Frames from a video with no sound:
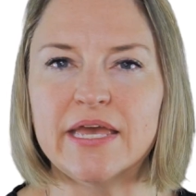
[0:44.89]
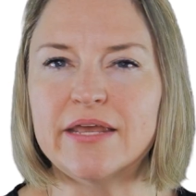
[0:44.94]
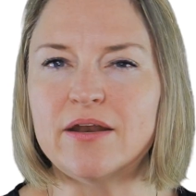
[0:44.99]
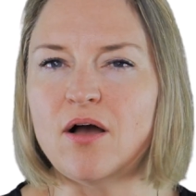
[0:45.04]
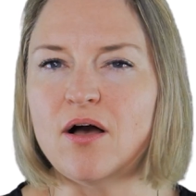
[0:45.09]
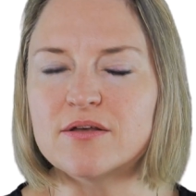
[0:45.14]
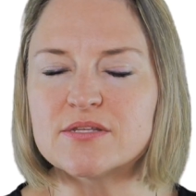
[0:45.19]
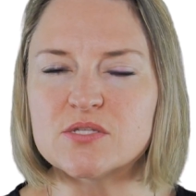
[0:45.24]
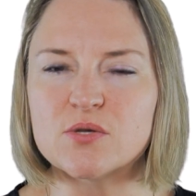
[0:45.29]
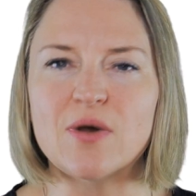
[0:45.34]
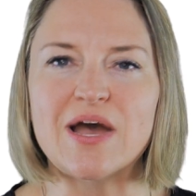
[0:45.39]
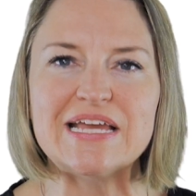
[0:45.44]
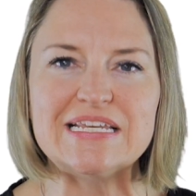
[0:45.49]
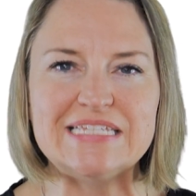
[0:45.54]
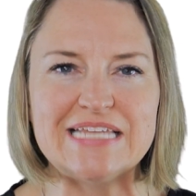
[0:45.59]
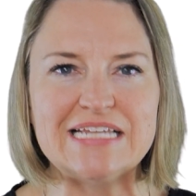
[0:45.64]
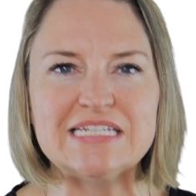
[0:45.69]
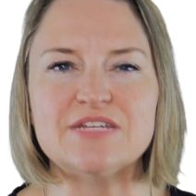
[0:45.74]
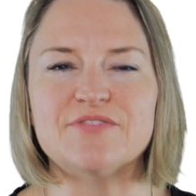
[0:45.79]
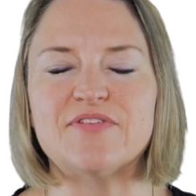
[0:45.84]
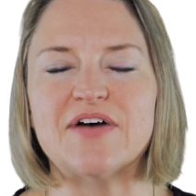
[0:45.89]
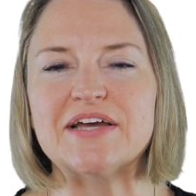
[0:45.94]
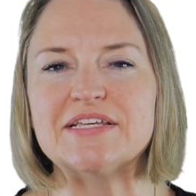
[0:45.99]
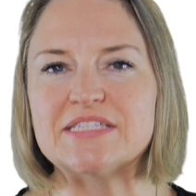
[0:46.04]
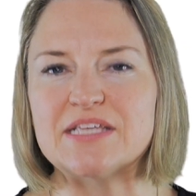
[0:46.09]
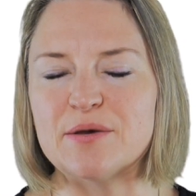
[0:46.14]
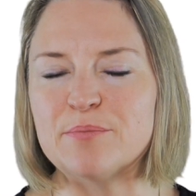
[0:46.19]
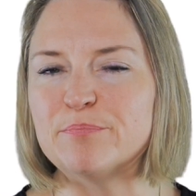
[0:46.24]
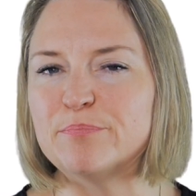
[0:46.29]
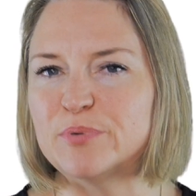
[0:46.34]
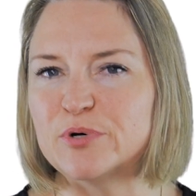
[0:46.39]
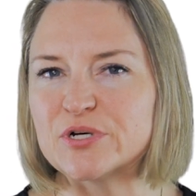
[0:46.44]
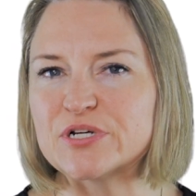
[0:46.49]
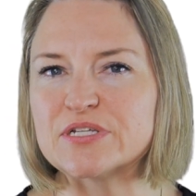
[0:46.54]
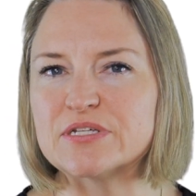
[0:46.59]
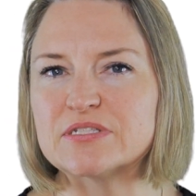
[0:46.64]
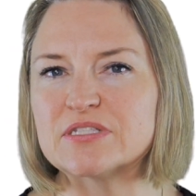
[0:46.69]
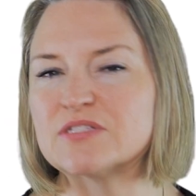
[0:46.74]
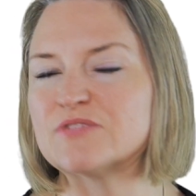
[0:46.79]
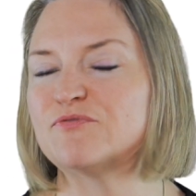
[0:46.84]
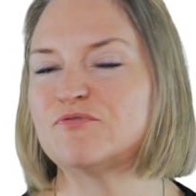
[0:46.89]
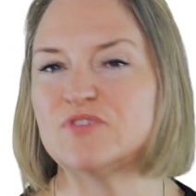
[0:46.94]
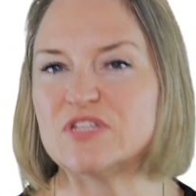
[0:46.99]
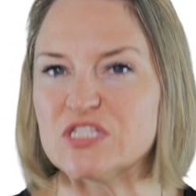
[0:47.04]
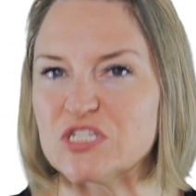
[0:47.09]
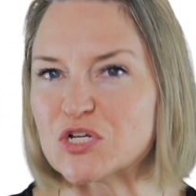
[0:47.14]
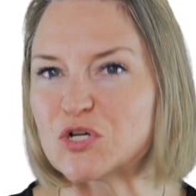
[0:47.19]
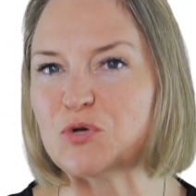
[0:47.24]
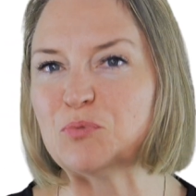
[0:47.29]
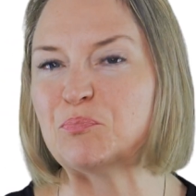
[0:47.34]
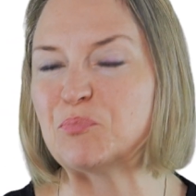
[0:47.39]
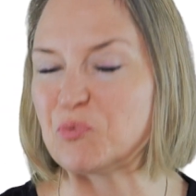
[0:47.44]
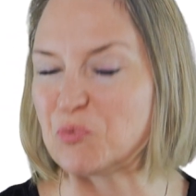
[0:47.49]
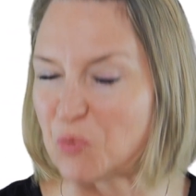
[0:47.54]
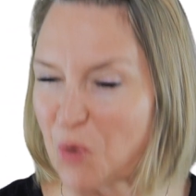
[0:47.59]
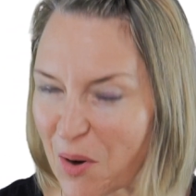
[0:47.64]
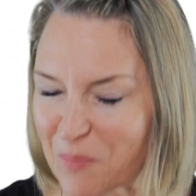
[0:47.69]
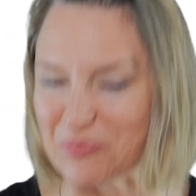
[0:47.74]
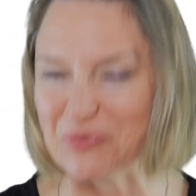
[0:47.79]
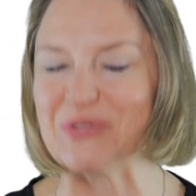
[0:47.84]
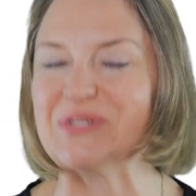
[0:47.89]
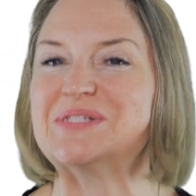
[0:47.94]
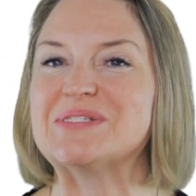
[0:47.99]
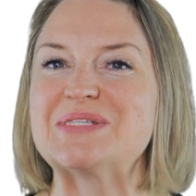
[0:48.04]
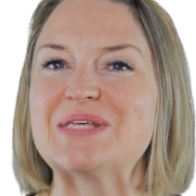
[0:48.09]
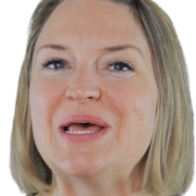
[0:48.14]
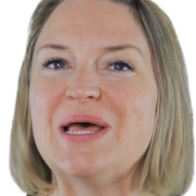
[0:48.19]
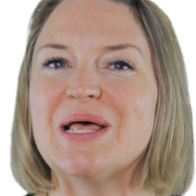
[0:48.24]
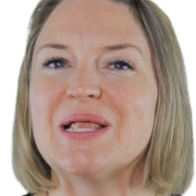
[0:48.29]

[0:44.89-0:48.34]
It also identifies a book's physical properties